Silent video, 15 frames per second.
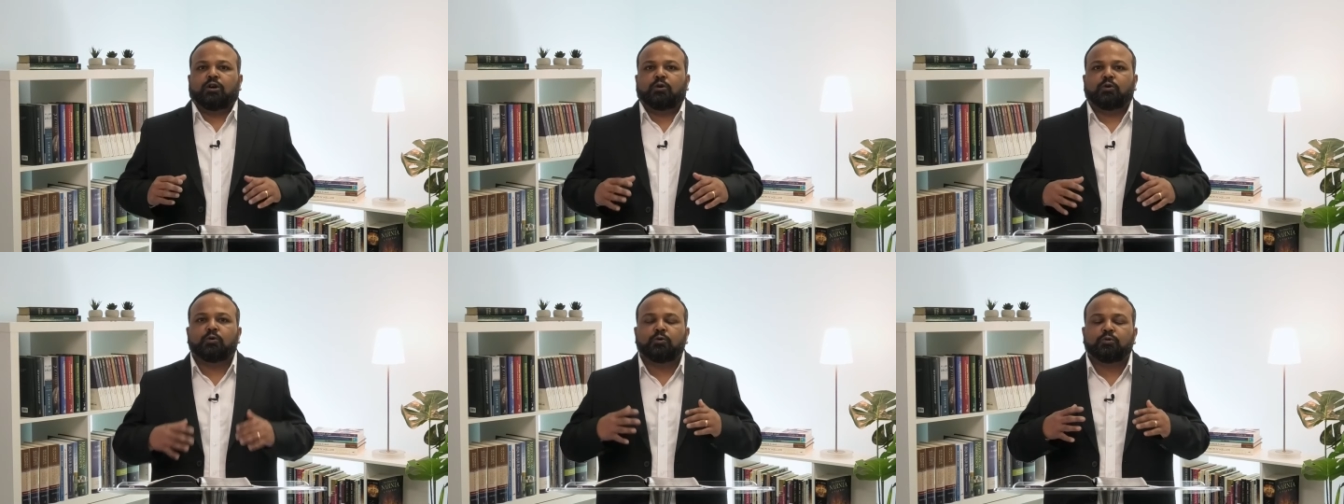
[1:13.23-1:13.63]

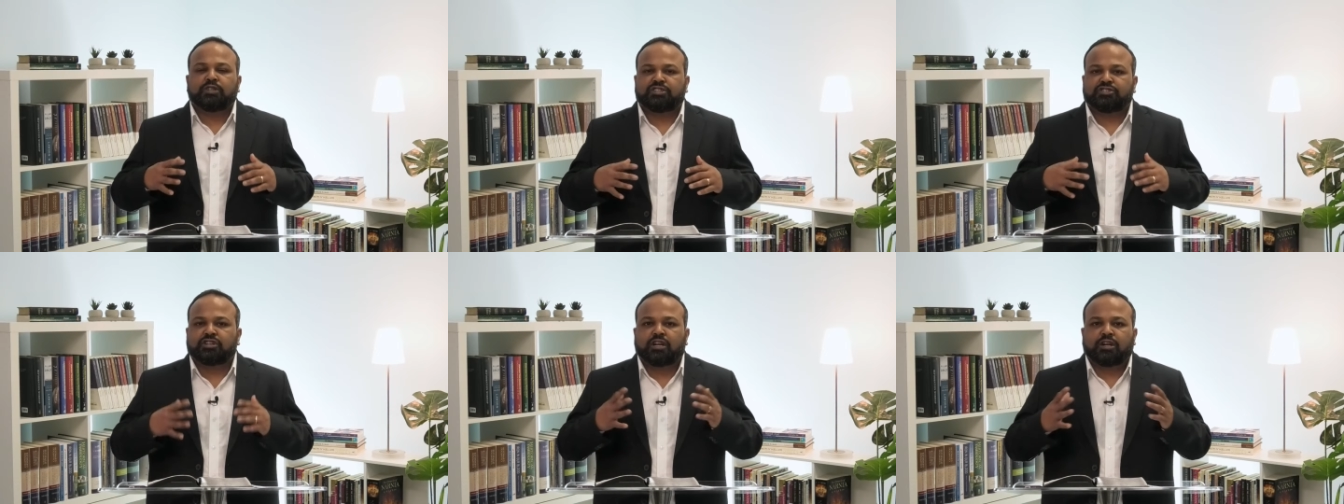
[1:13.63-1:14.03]
who
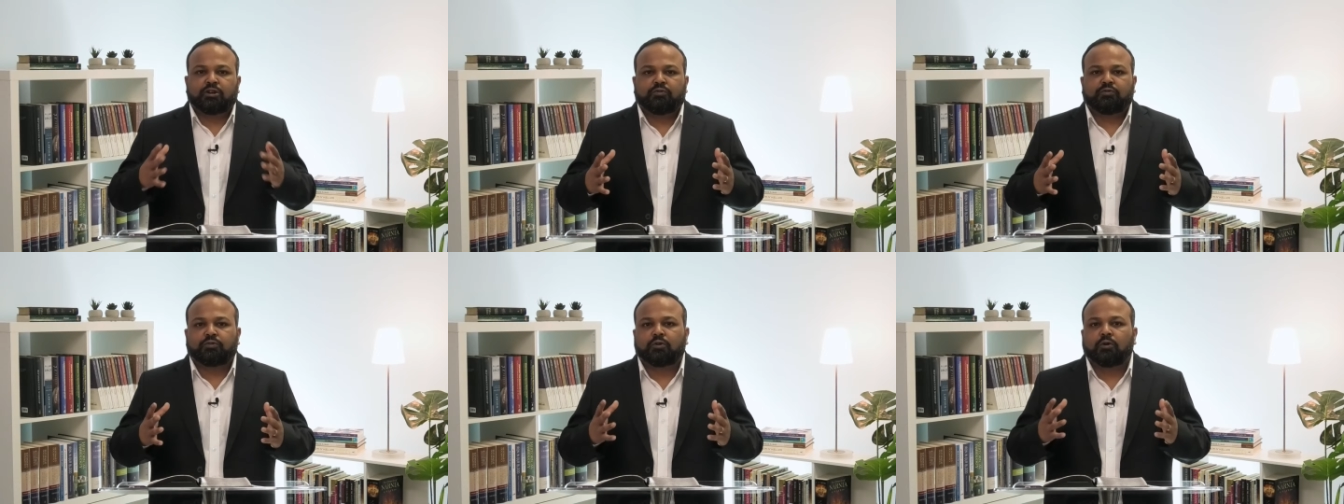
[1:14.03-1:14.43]
the children
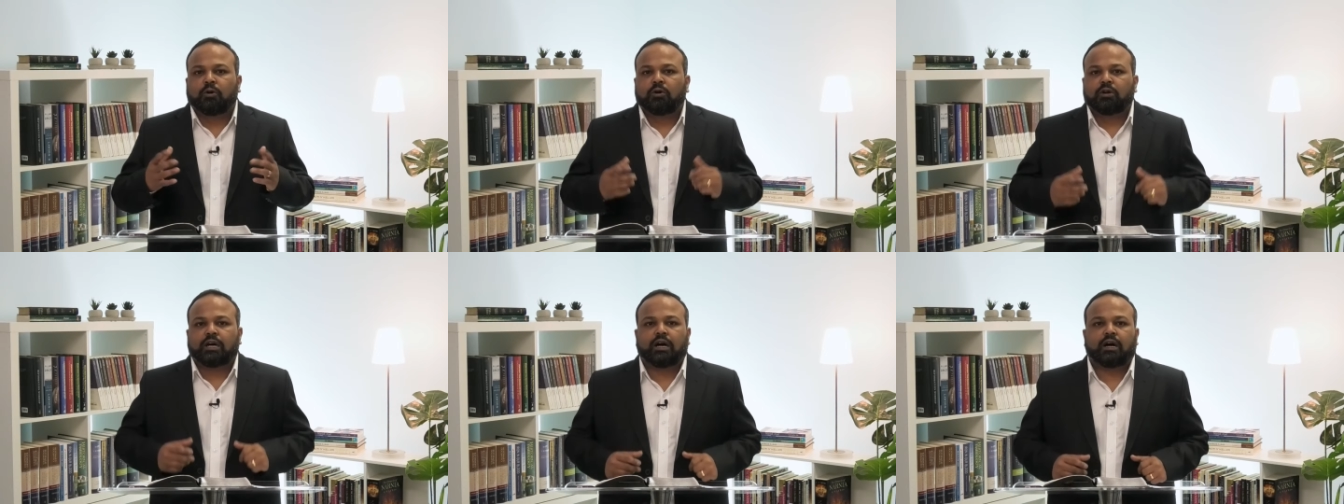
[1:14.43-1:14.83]
of
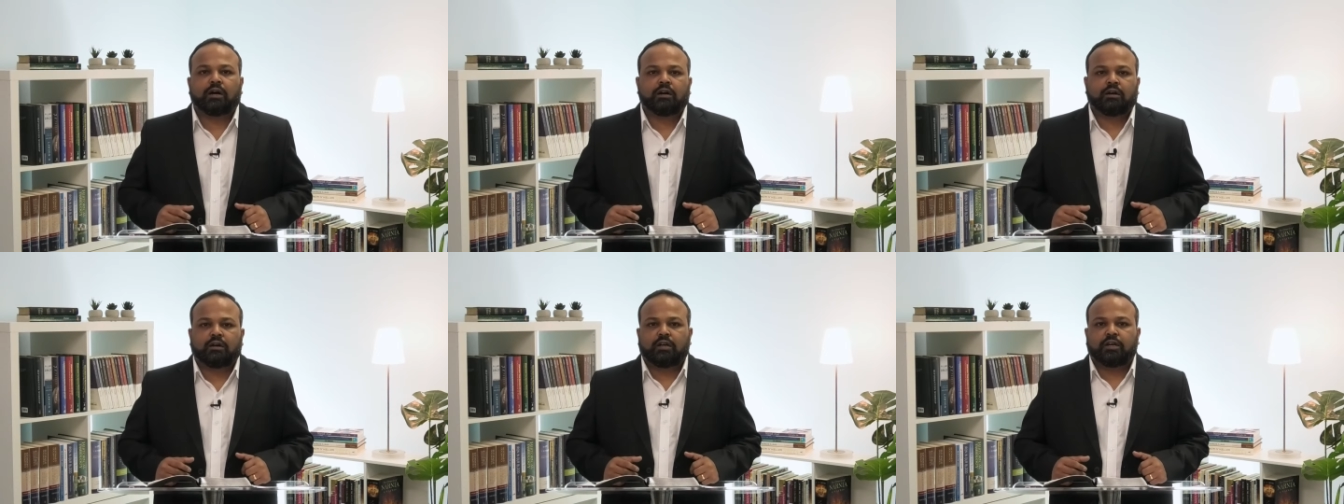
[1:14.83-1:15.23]
God
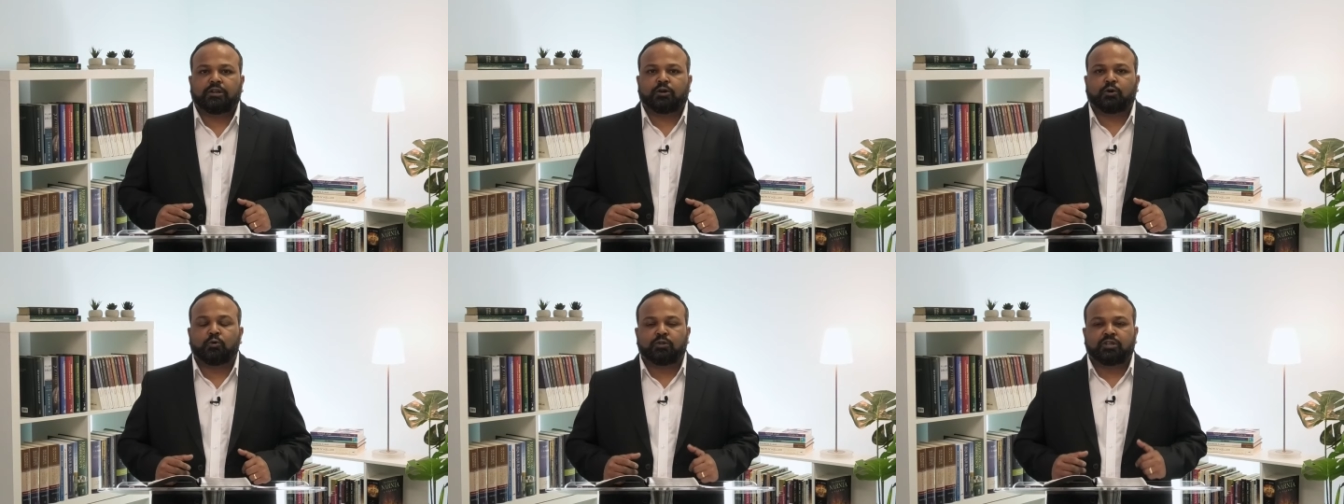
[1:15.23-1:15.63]
are
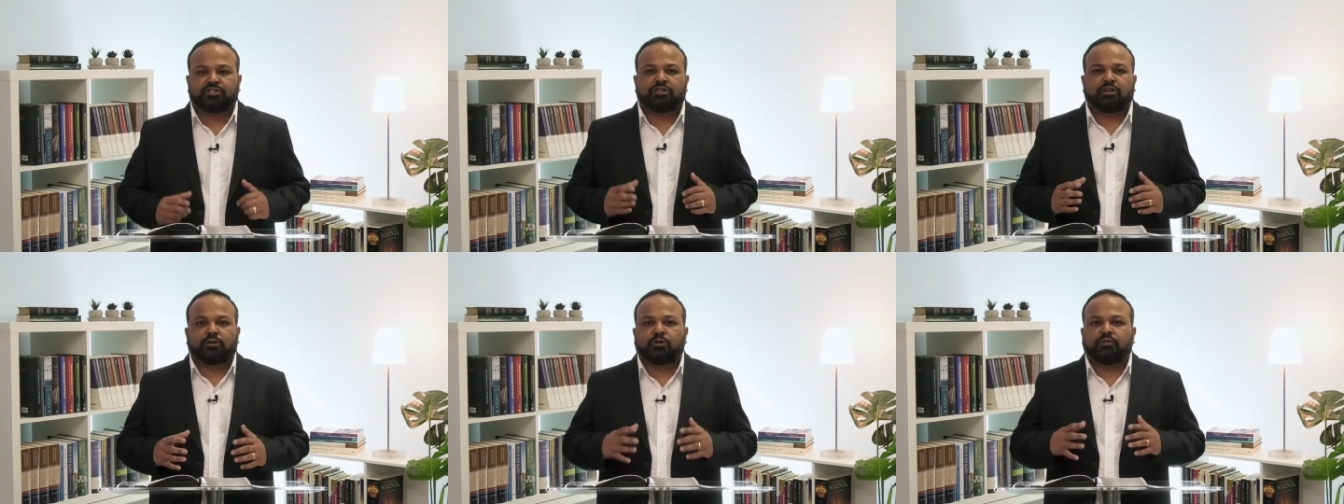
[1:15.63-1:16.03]
and who the
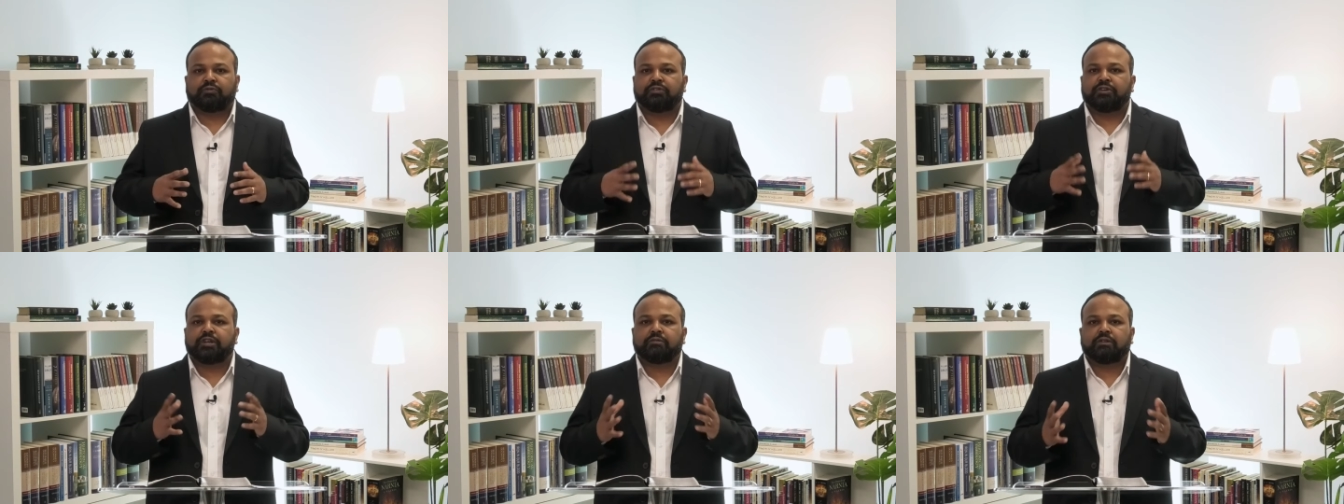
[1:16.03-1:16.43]
children
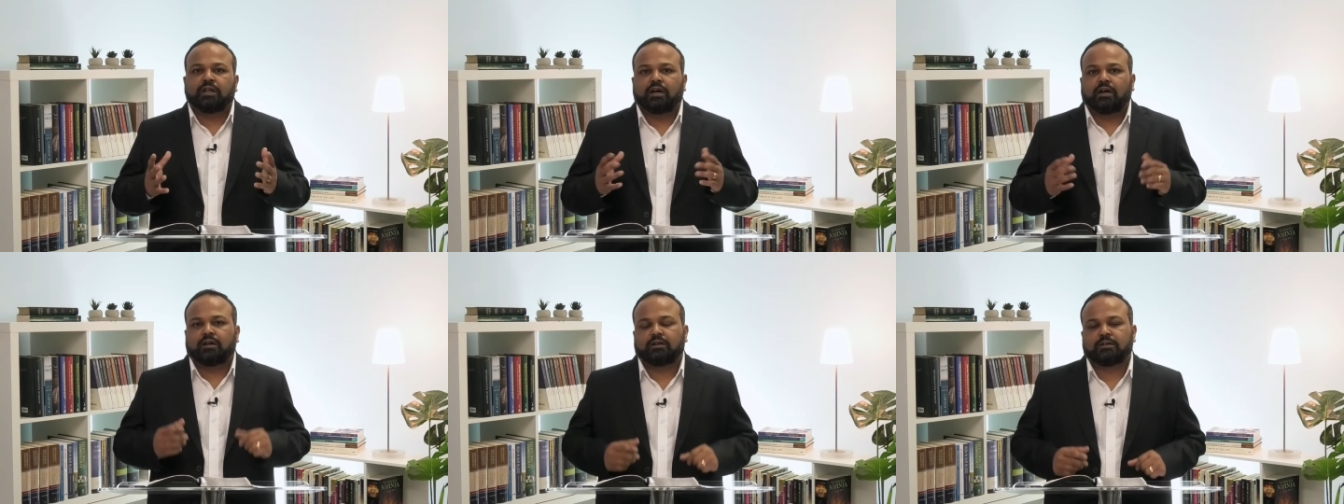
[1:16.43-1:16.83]
of devil
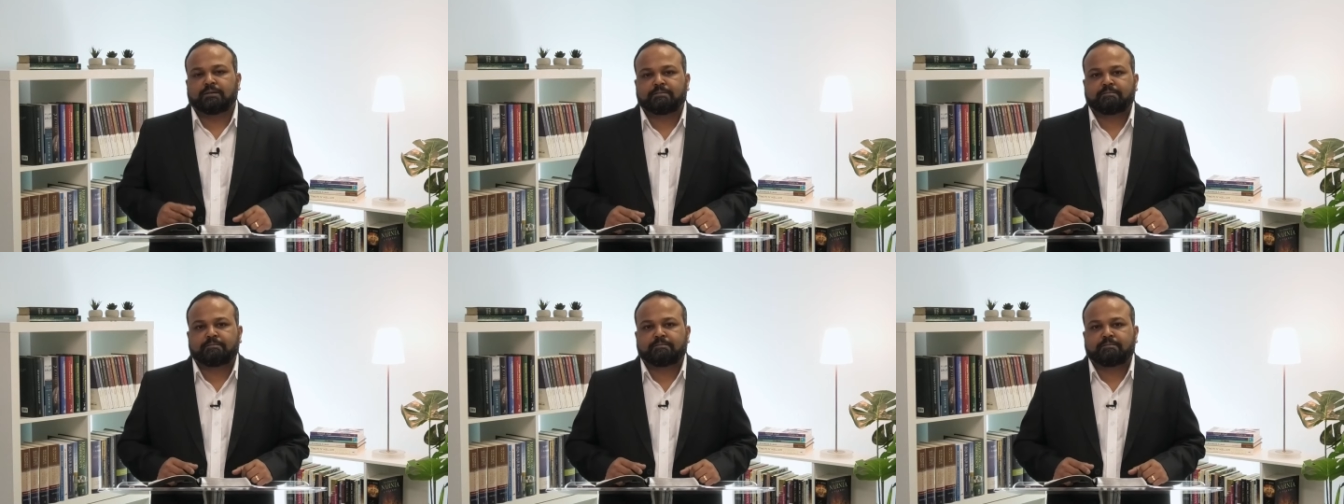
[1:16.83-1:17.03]
are.